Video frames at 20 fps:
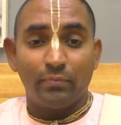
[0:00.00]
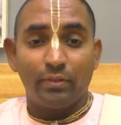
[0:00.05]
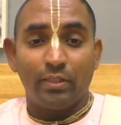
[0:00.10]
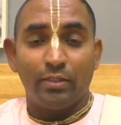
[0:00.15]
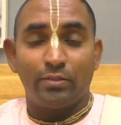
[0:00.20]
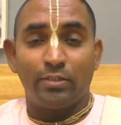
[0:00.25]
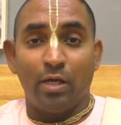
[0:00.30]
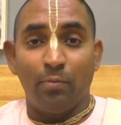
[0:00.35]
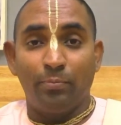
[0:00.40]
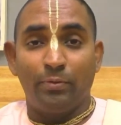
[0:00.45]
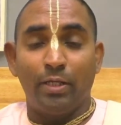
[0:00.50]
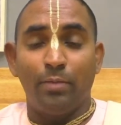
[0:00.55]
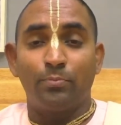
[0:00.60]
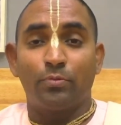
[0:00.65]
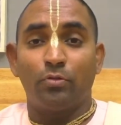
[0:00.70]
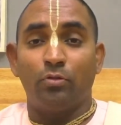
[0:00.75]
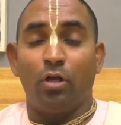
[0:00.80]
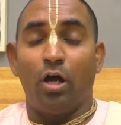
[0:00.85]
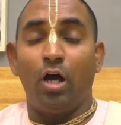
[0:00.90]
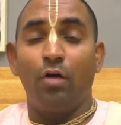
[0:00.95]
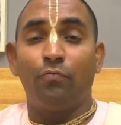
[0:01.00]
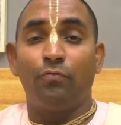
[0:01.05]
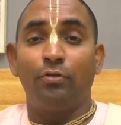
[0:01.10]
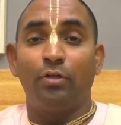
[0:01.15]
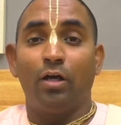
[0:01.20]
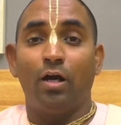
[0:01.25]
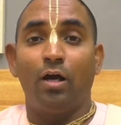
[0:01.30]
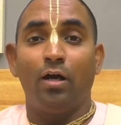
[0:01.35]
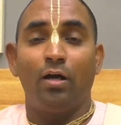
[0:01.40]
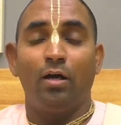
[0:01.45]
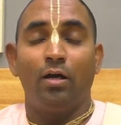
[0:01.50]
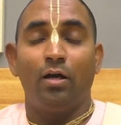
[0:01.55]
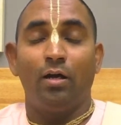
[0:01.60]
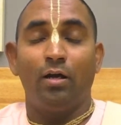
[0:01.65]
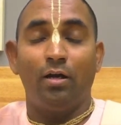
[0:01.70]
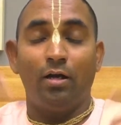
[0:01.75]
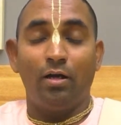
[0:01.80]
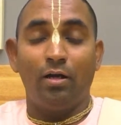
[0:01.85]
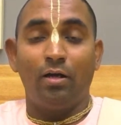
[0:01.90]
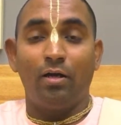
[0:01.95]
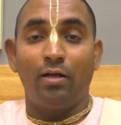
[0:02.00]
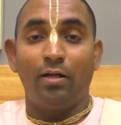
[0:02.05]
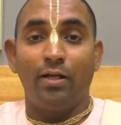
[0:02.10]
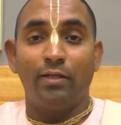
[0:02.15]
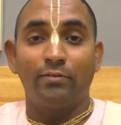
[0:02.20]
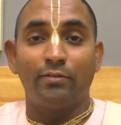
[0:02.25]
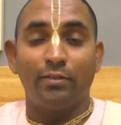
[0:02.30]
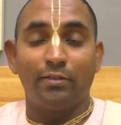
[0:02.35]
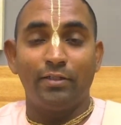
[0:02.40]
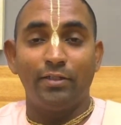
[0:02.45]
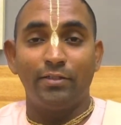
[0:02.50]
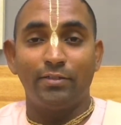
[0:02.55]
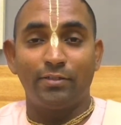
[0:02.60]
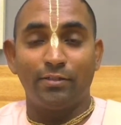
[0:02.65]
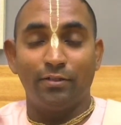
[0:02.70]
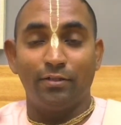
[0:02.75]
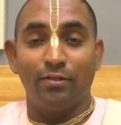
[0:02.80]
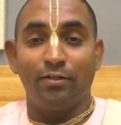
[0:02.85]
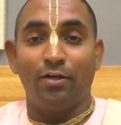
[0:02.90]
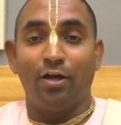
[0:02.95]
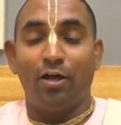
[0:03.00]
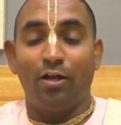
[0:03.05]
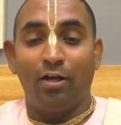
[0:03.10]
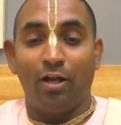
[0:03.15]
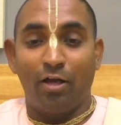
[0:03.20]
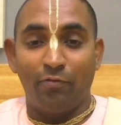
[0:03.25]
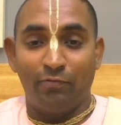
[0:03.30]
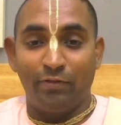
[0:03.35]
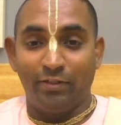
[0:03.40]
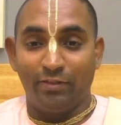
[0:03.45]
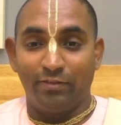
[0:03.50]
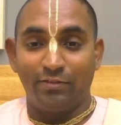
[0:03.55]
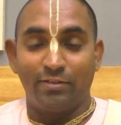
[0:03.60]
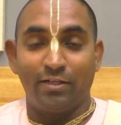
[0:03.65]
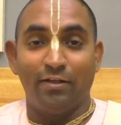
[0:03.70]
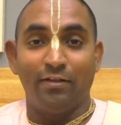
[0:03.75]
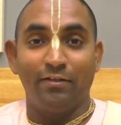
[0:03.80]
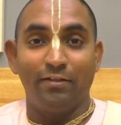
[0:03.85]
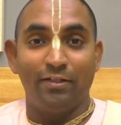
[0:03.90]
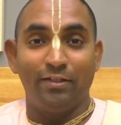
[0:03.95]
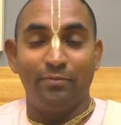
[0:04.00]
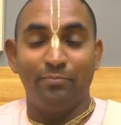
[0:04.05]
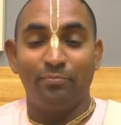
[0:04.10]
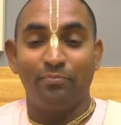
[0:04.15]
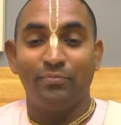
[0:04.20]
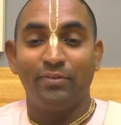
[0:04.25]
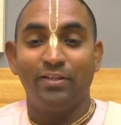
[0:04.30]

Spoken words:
sometimes laughed, ha ha ha, like that he is laughing suddenly.